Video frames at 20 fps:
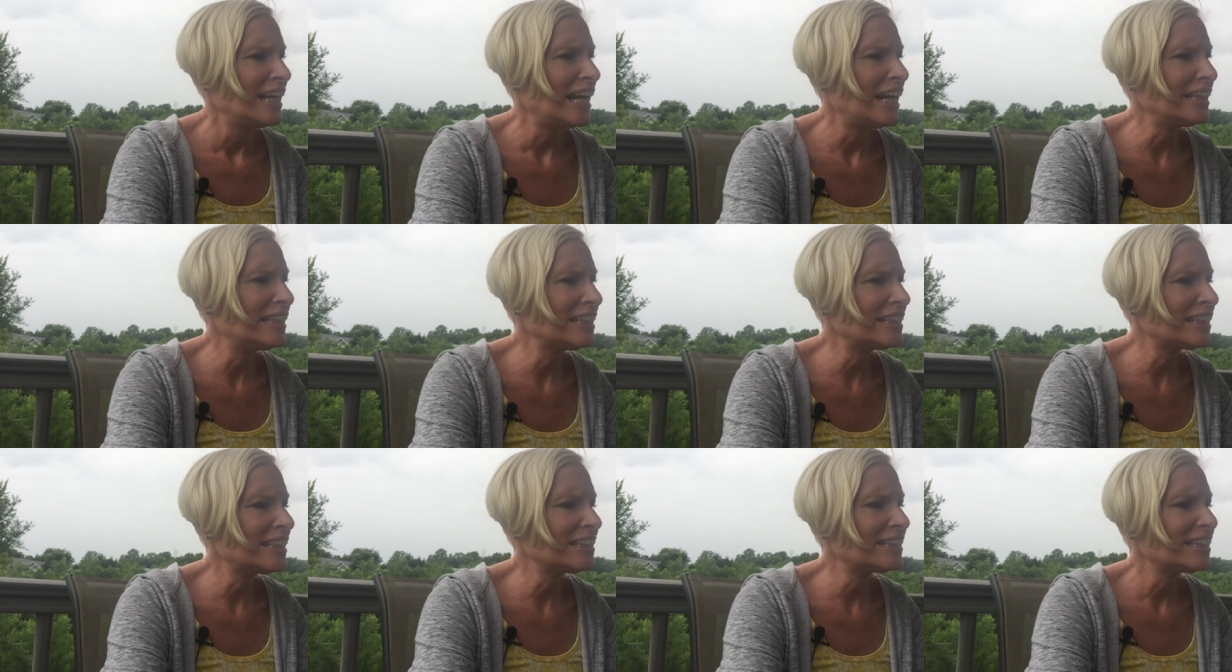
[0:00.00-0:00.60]
And
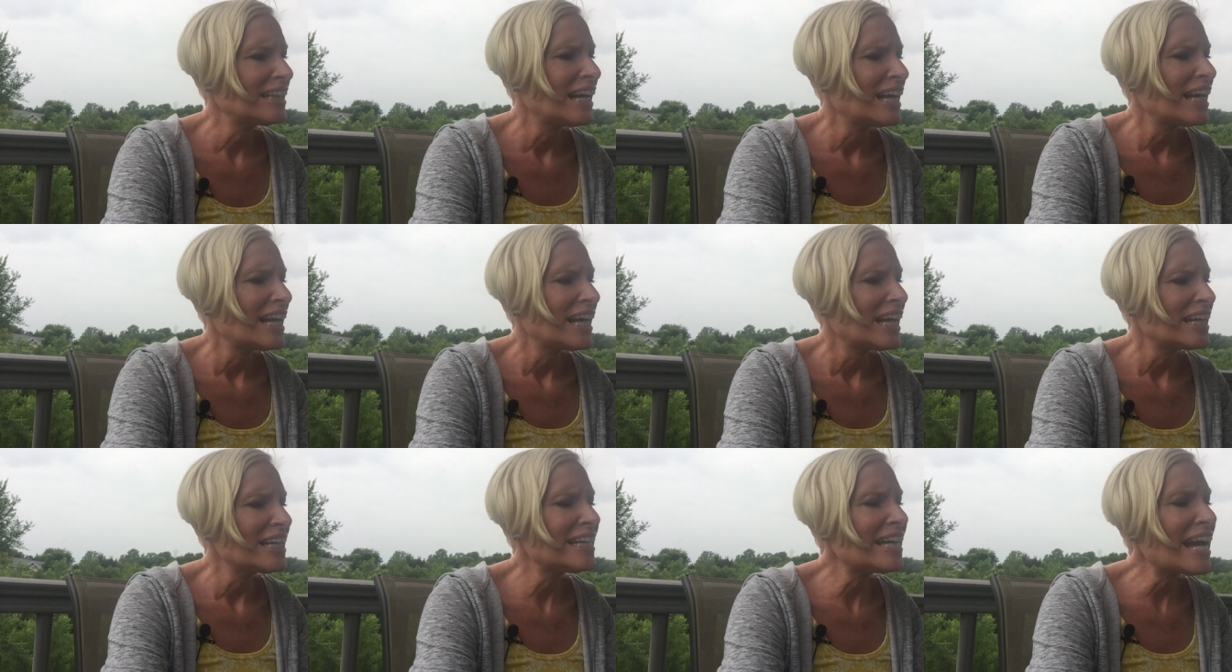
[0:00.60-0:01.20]
she says,
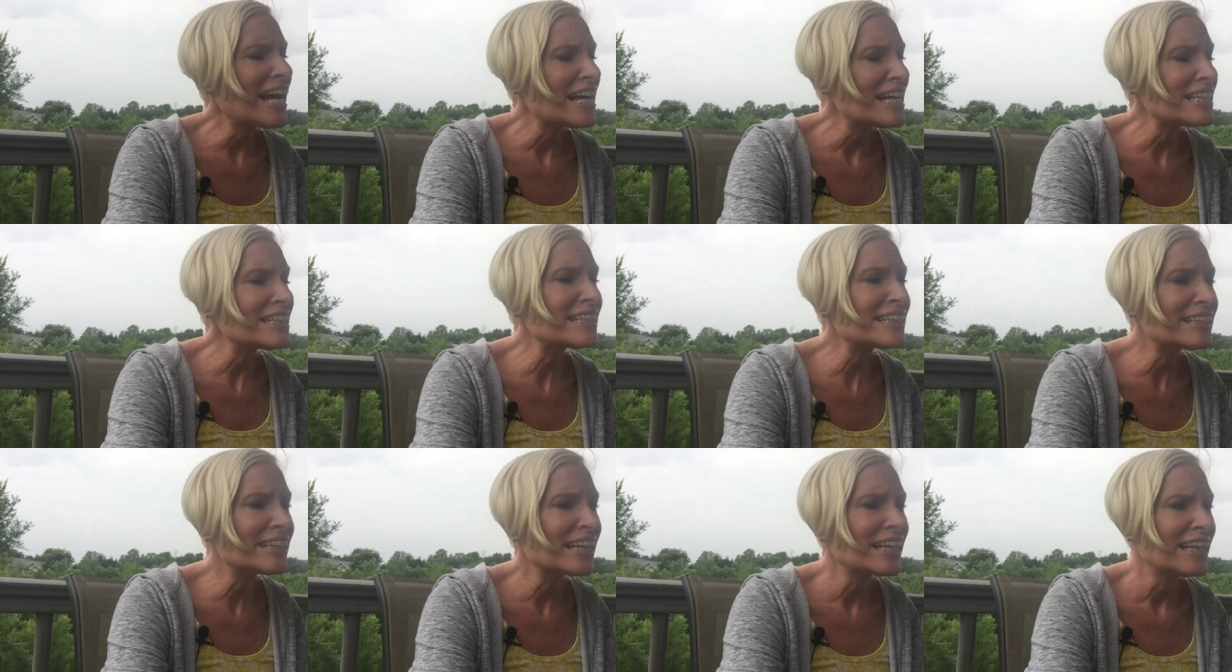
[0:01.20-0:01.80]

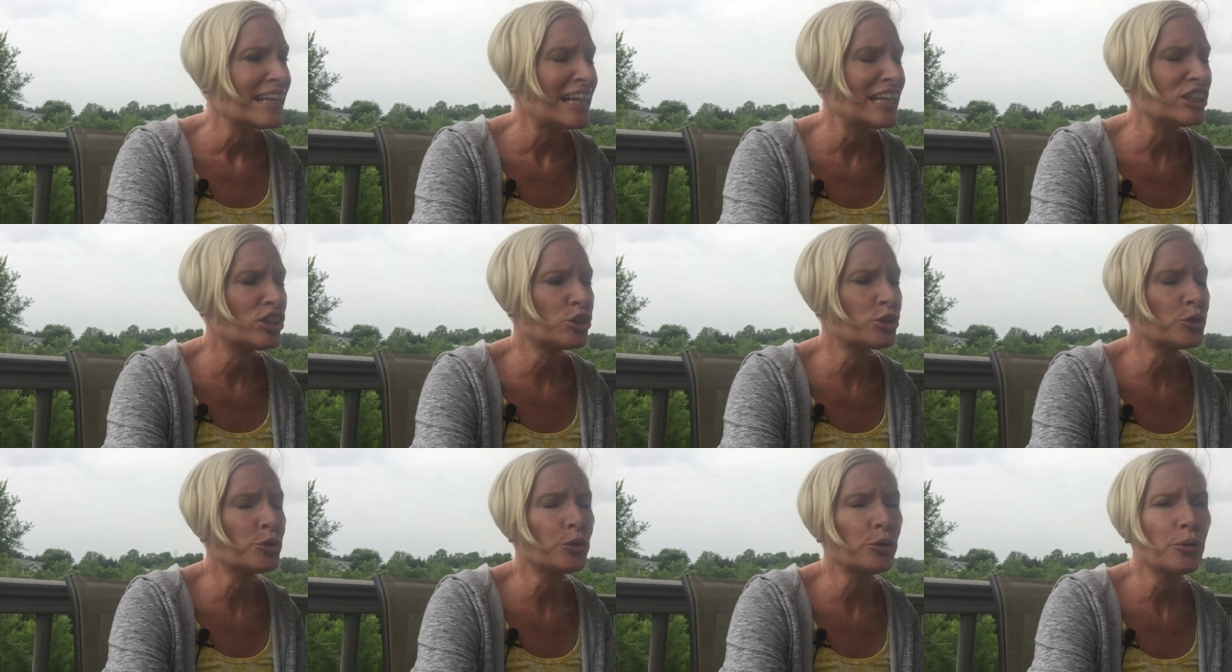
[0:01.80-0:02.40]
yes,
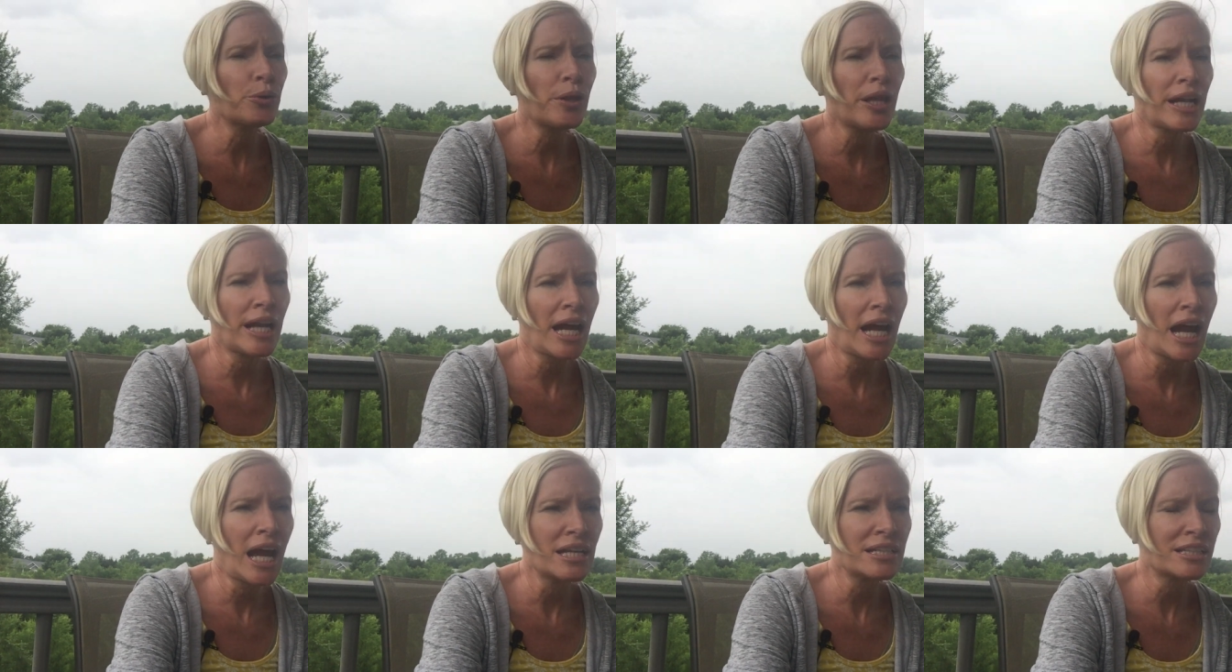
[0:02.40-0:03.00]
it's true that
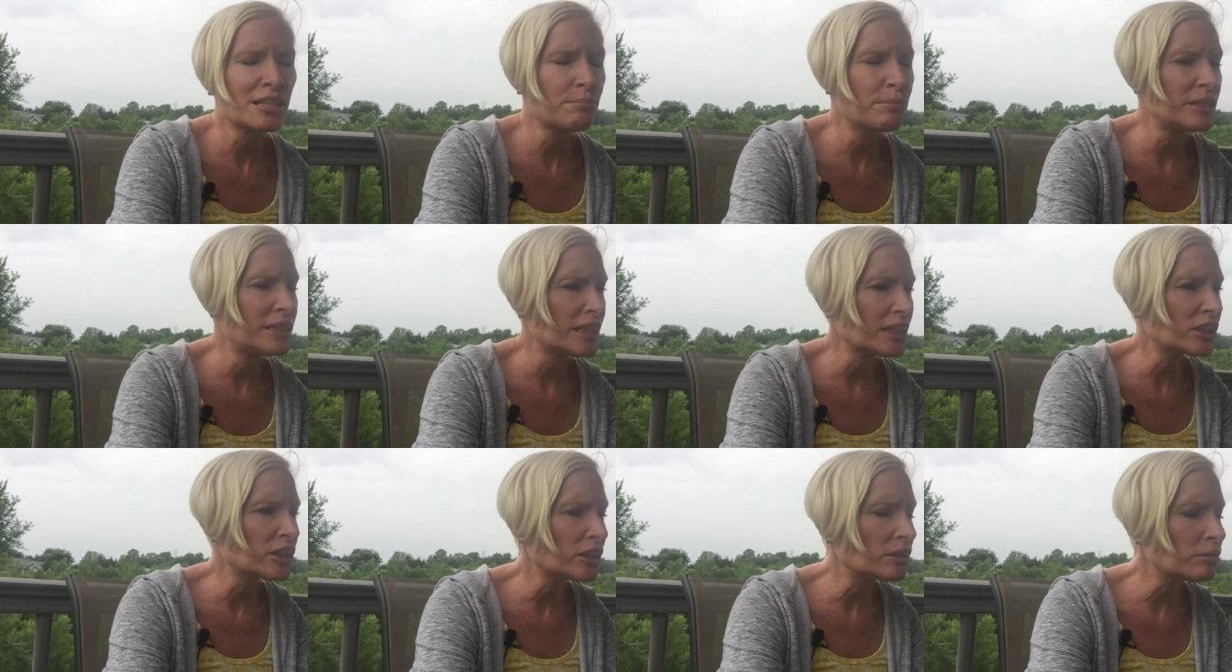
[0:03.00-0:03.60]
I had some
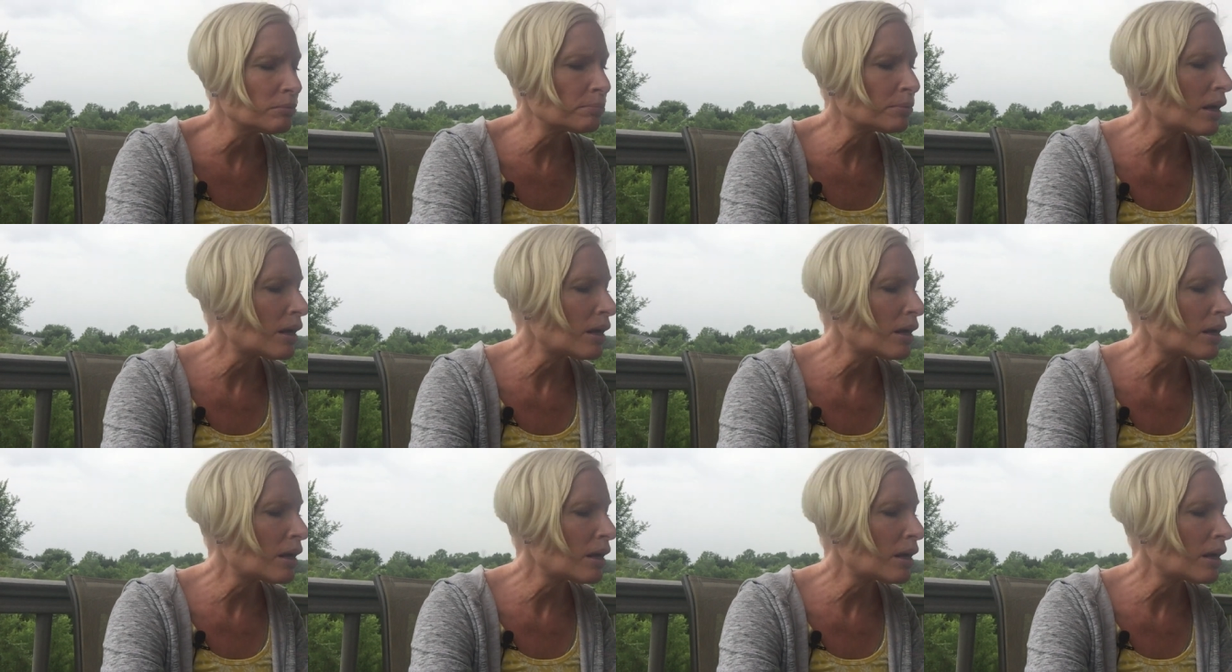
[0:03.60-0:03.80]
addiction